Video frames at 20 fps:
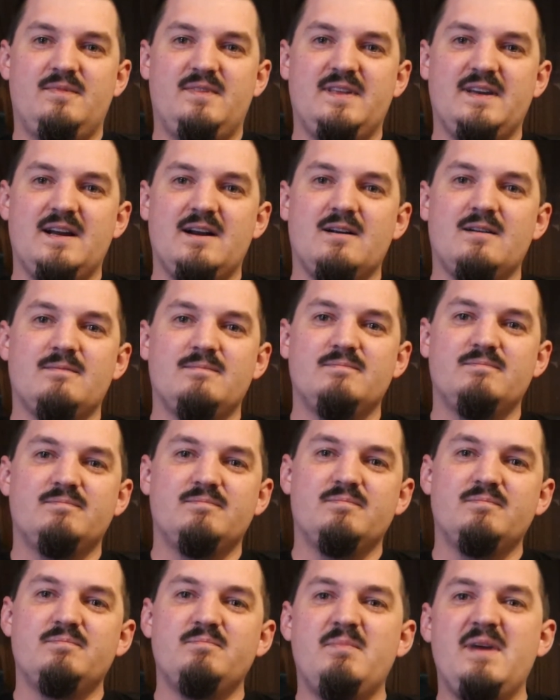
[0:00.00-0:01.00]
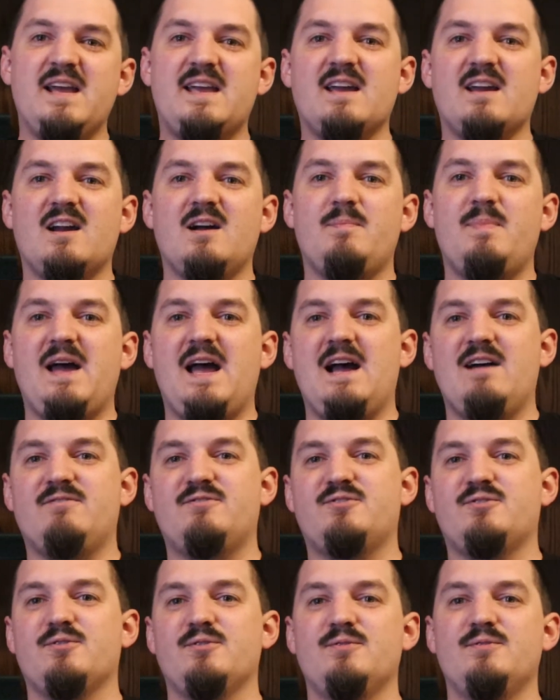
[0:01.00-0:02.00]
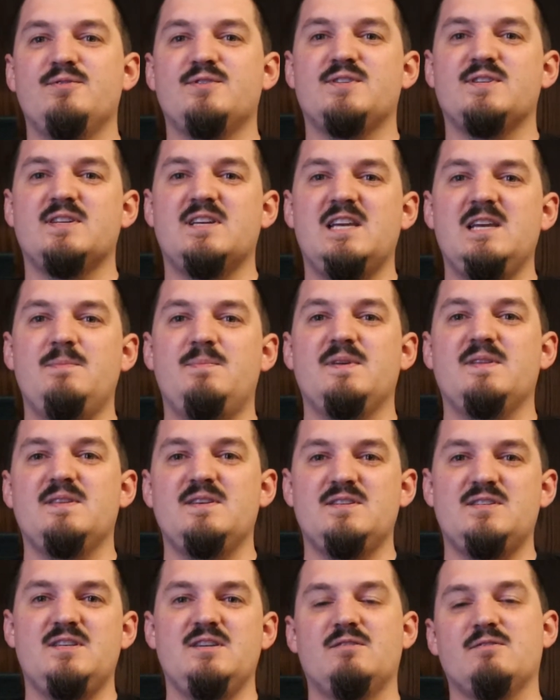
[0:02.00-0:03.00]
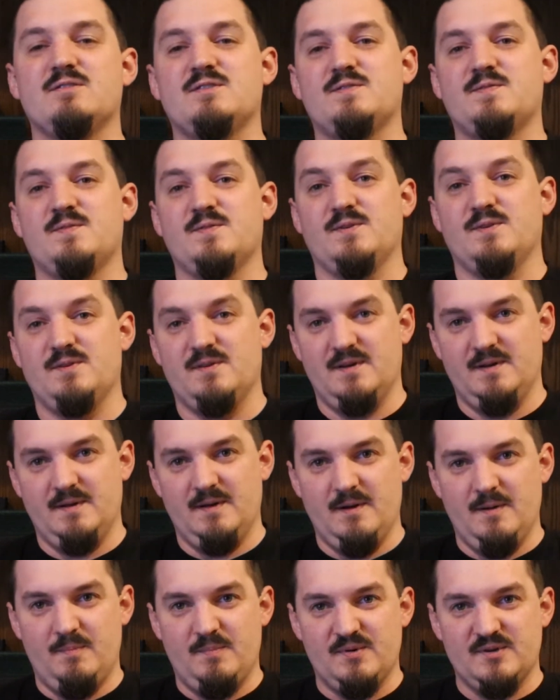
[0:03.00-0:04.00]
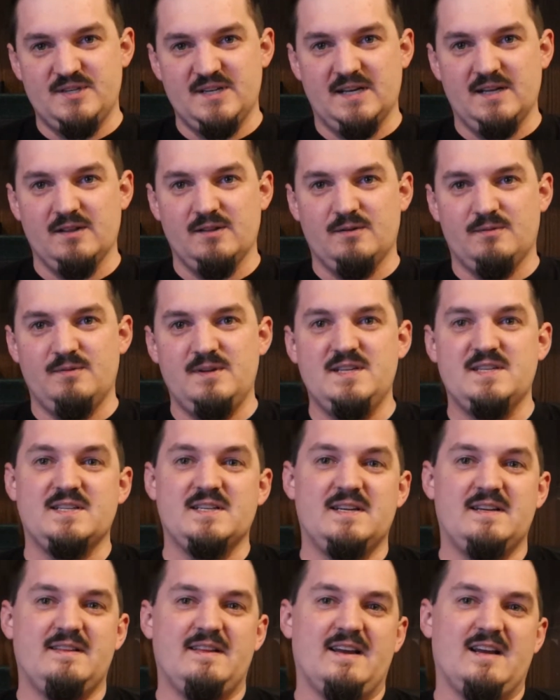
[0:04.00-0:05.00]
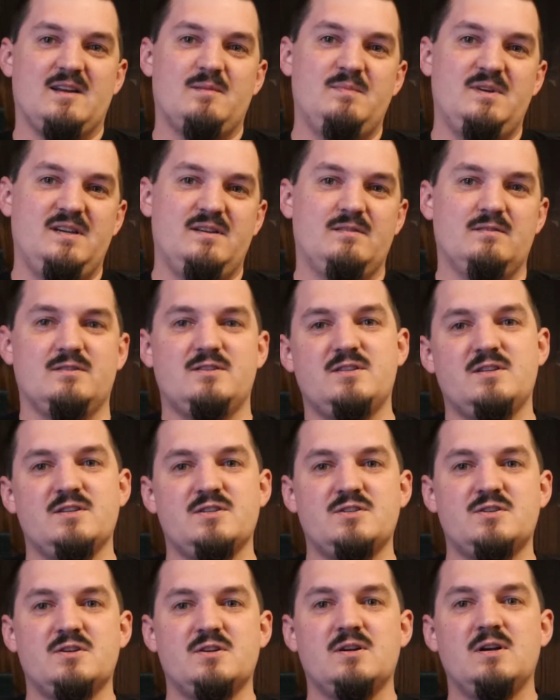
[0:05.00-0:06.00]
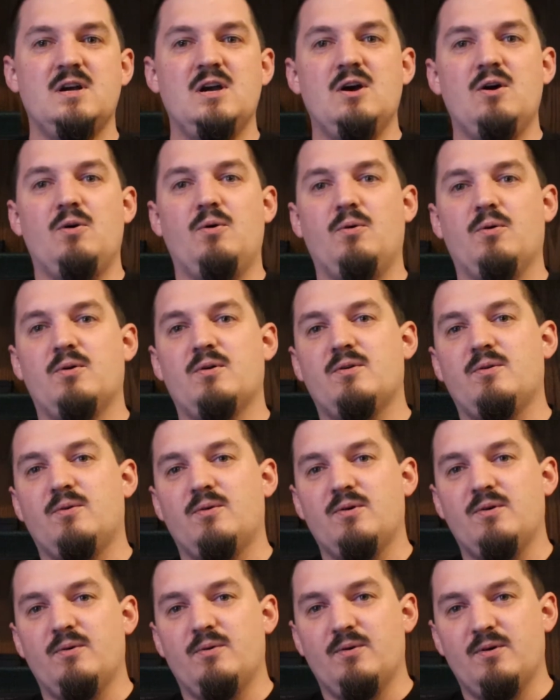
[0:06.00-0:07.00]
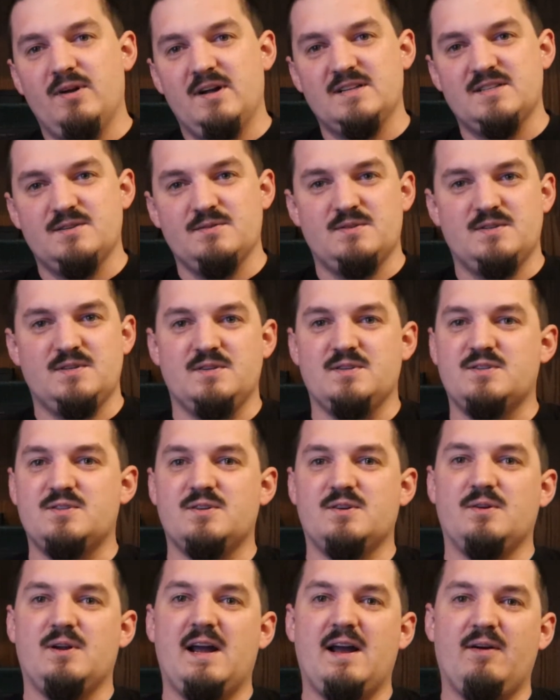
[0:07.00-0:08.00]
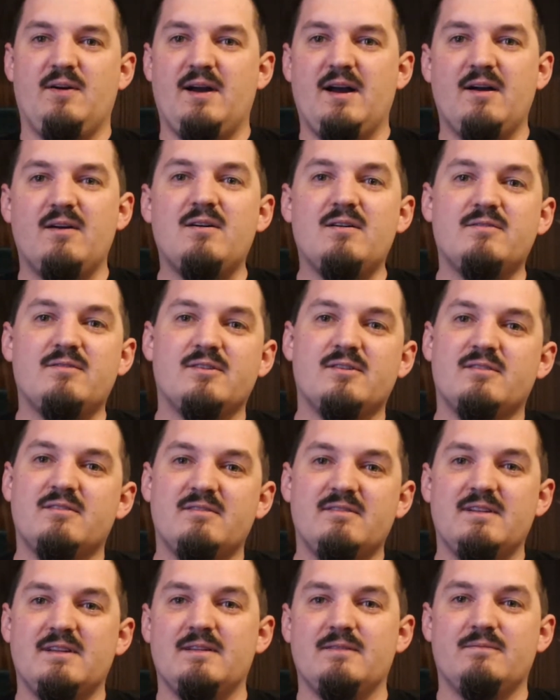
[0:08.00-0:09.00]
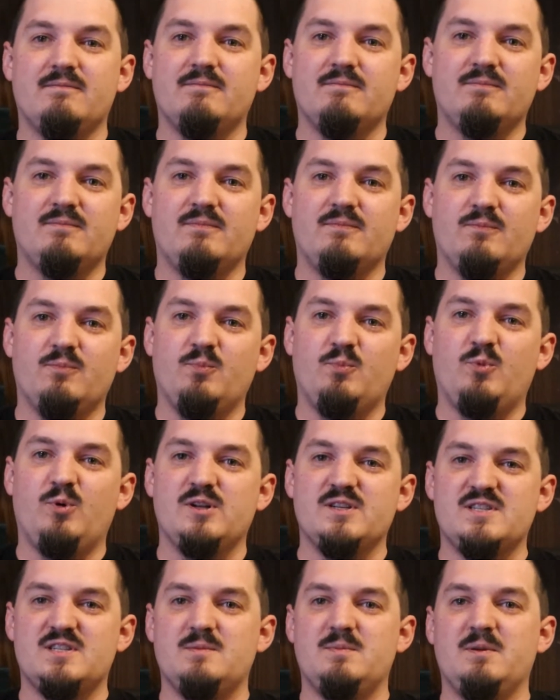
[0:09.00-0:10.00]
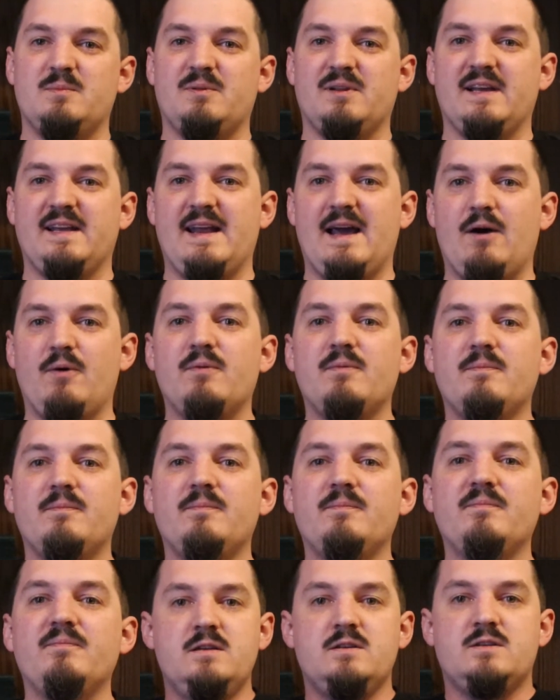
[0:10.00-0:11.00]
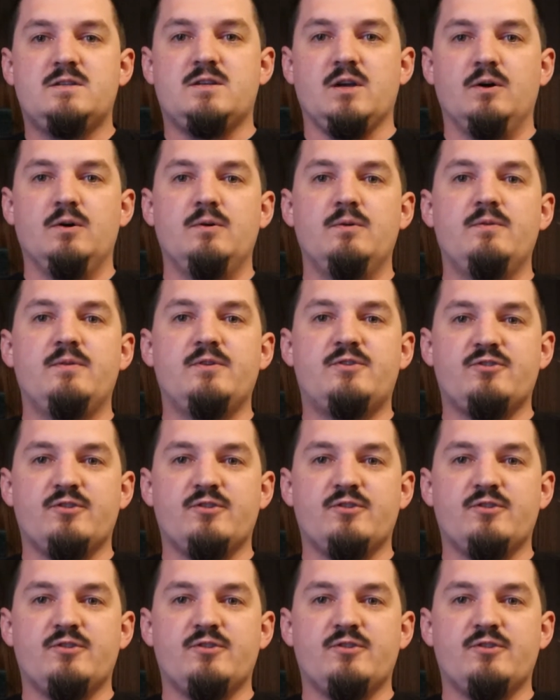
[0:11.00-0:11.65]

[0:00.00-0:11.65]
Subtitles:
they're making up half-truths and keeping these secrets for a particular reason, and that can be either sinister or not so sinister, however it wants to be played out. So the